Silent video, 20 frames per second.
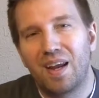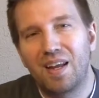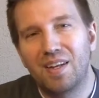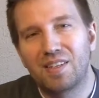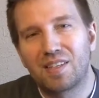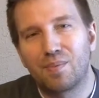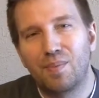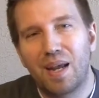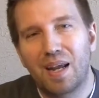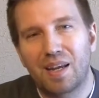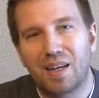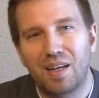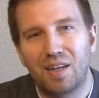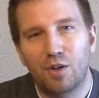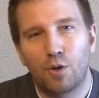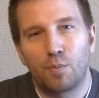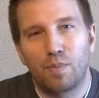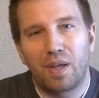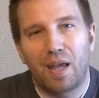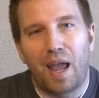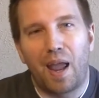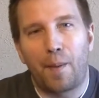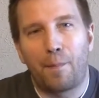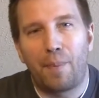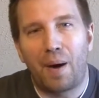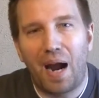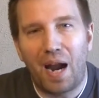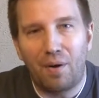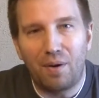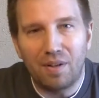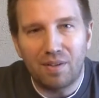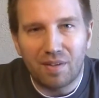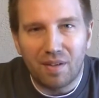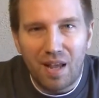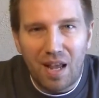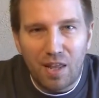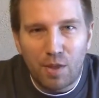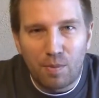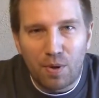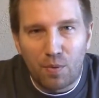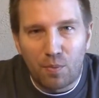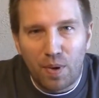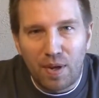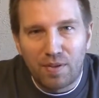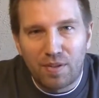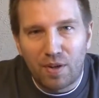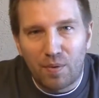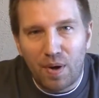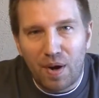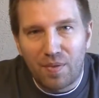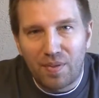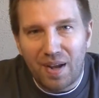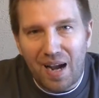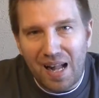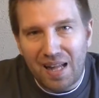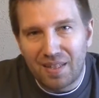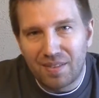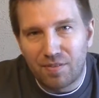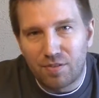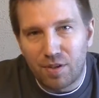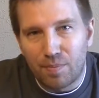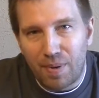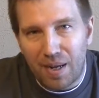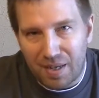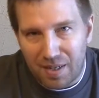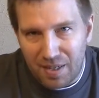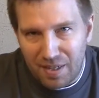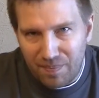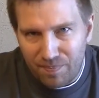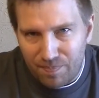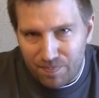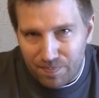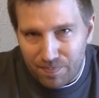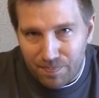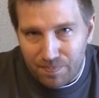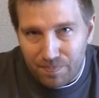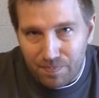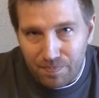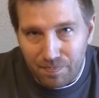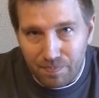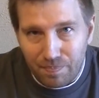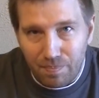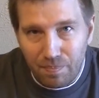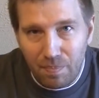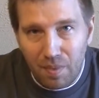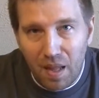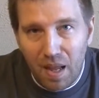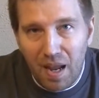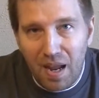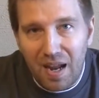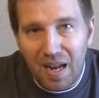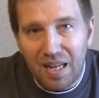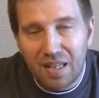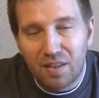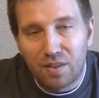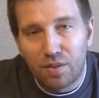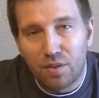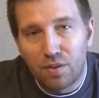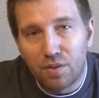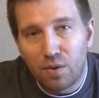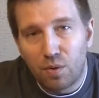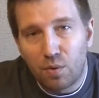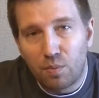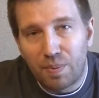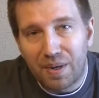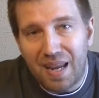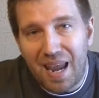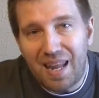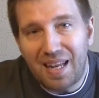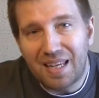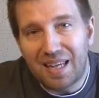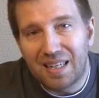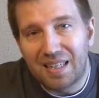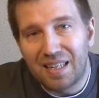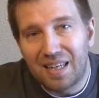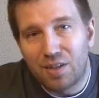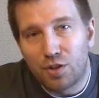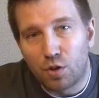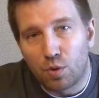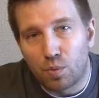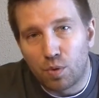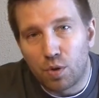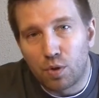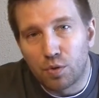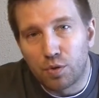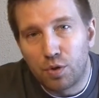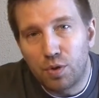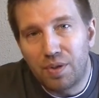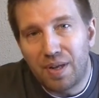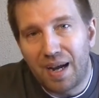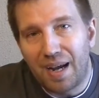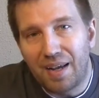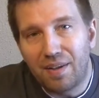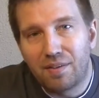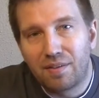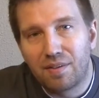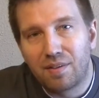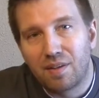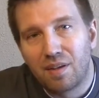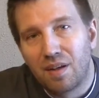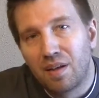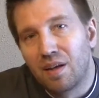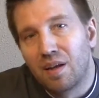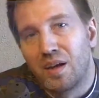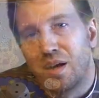In Jamaica, you'll be a pirate, and you'll be racing around the island of Jamaica, and the mechanic in it is you roll two dice